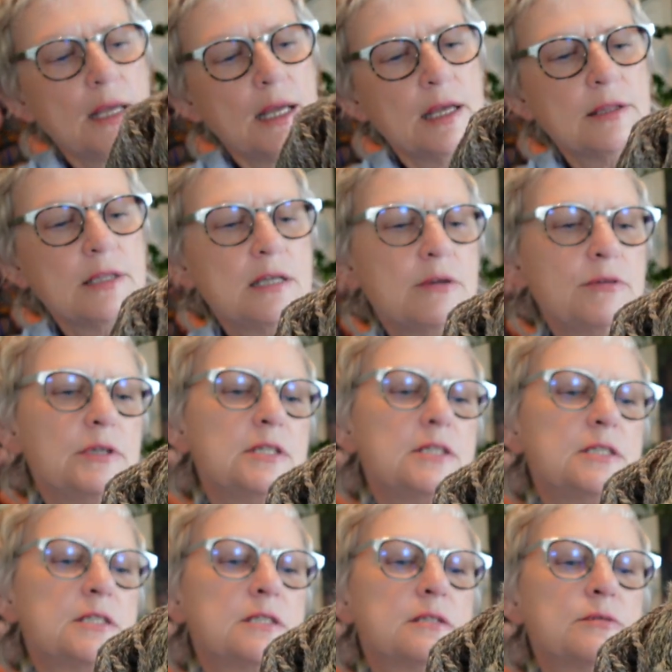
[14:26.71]
And there
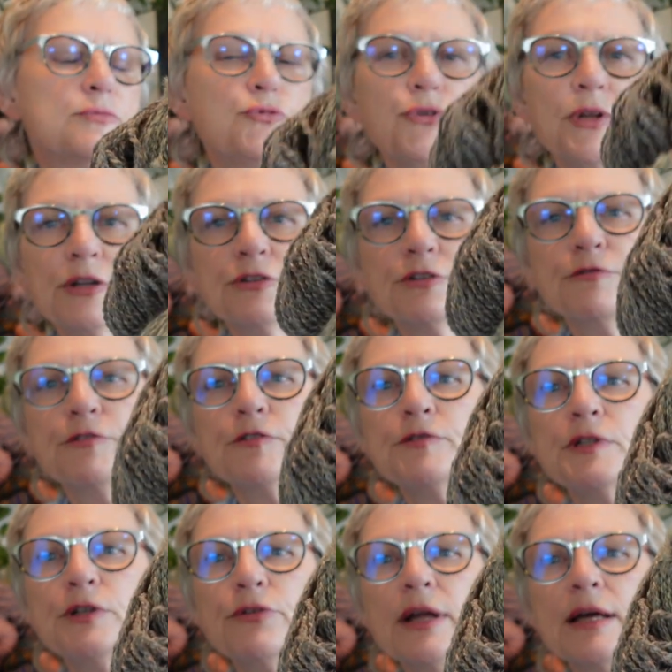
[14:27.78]
is
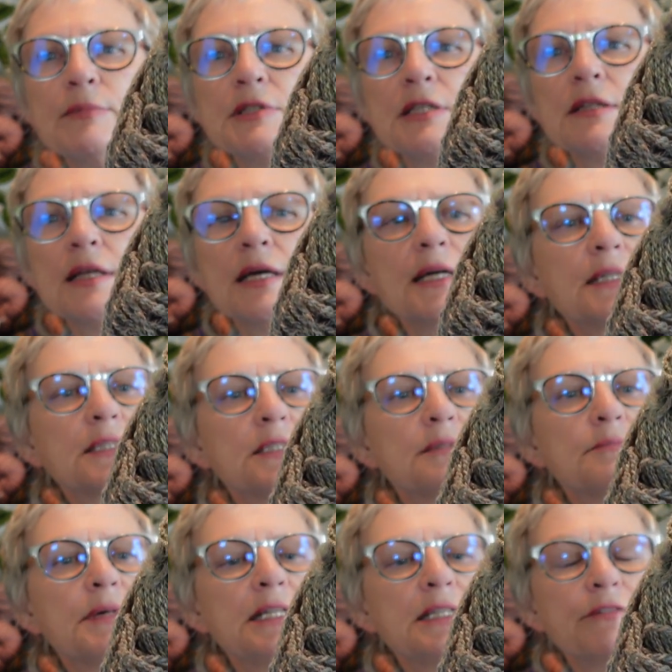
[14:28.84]
350 grams in that.
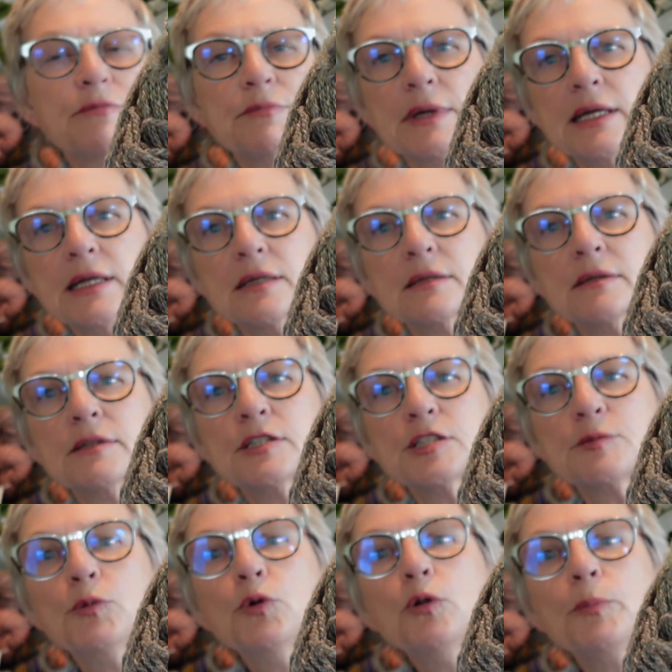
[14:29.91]
Might even make a
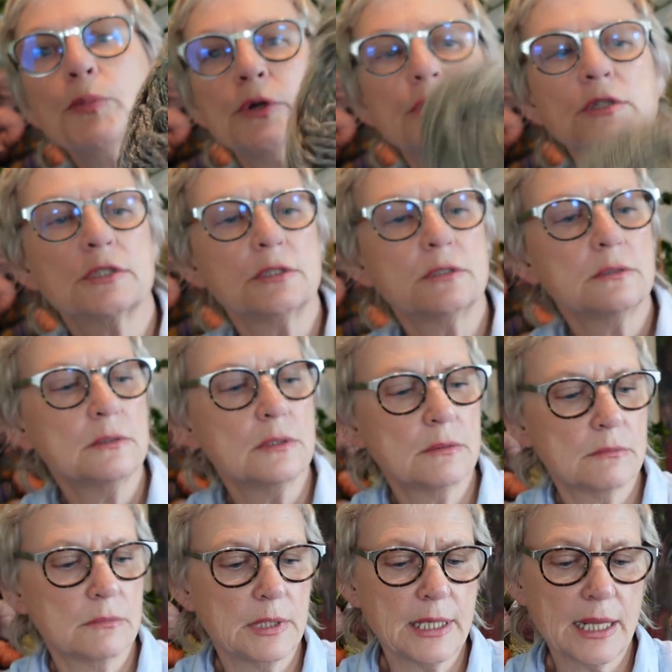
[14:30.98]
small person
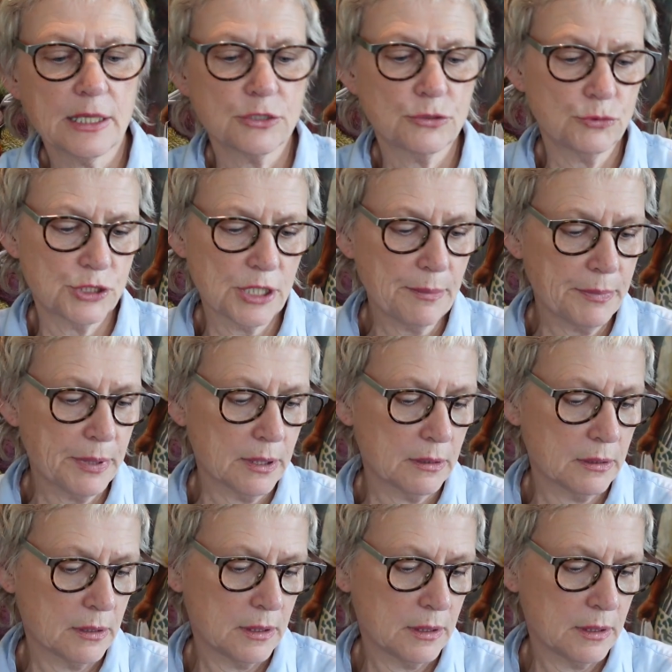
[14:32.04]
an actual jumper.